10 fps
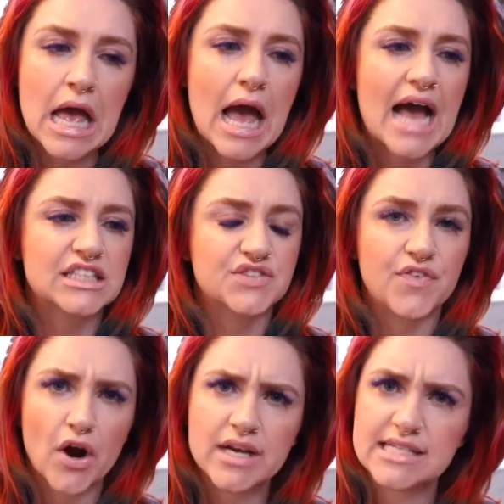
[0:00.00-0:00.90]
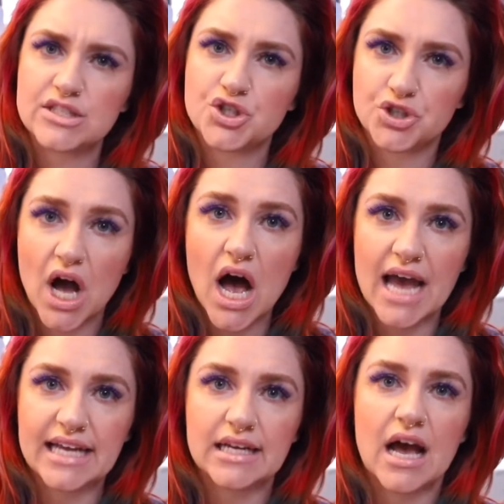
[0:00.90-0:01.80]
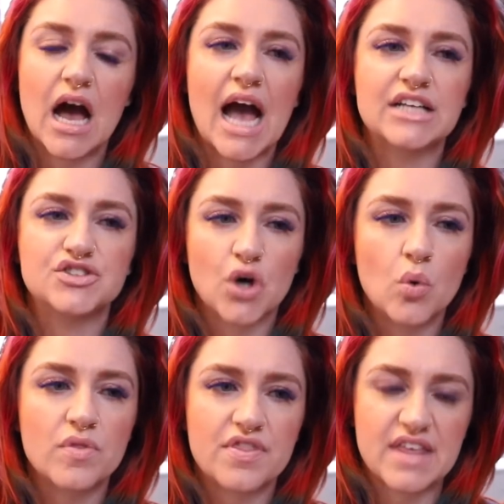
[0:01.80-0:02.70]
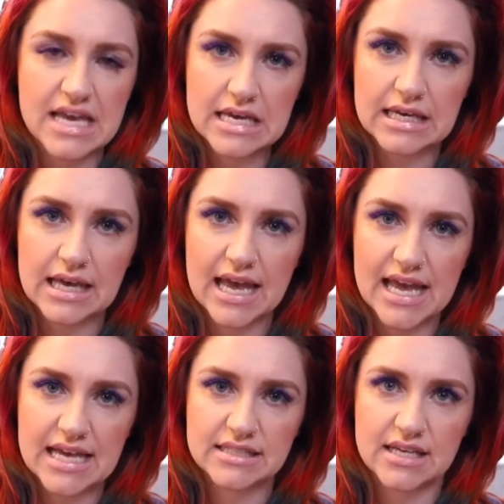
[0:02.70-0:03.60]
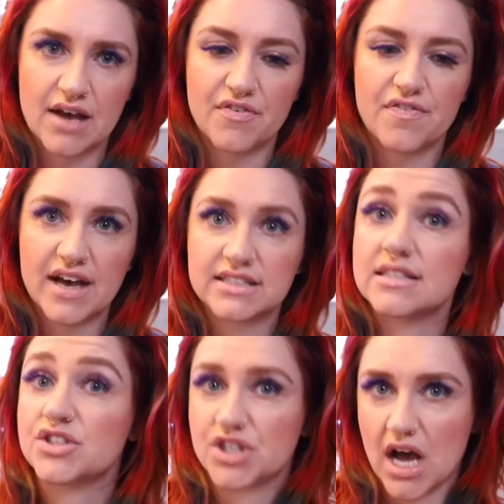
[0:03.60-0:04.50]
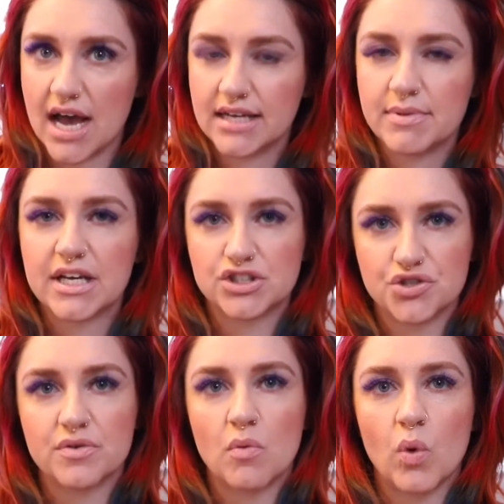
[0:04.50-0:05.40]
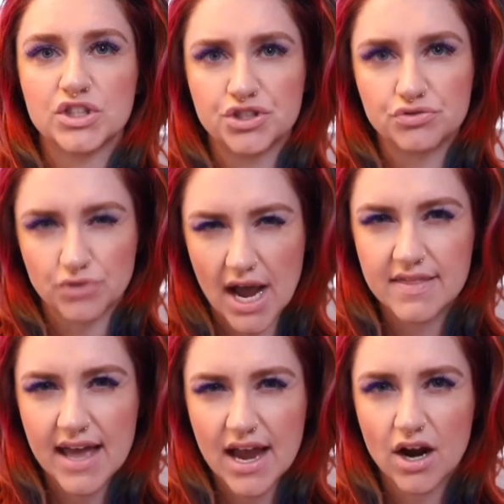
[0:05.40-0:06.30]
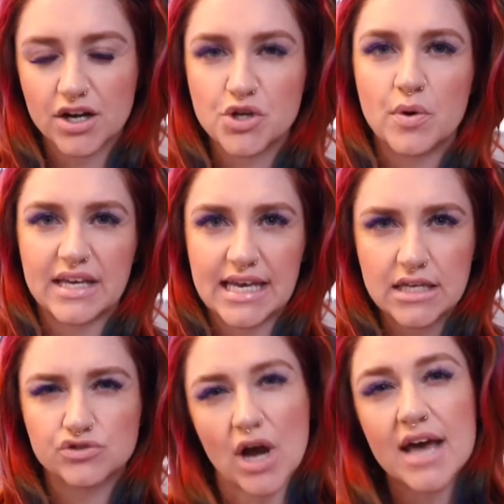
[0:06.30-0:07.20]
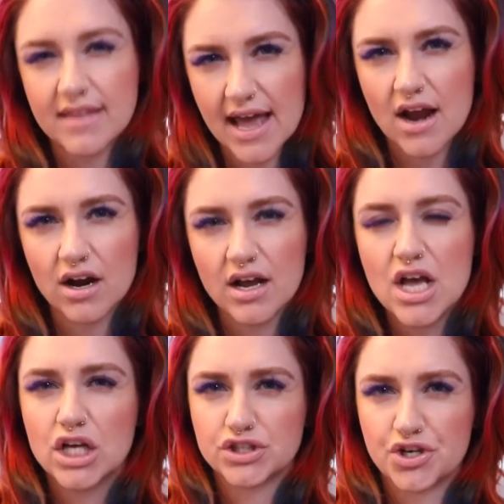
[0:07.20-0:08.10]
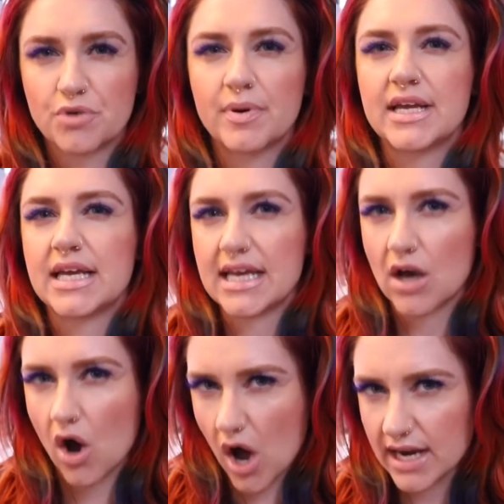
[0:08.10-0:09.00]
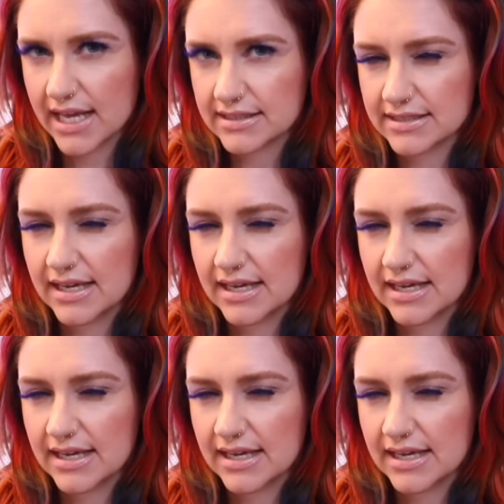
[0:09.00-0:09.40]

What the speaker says: As far as its shine, I don't think it affects the shine because once you dry the hair, you heat dry the hair, so you're putting heat on it.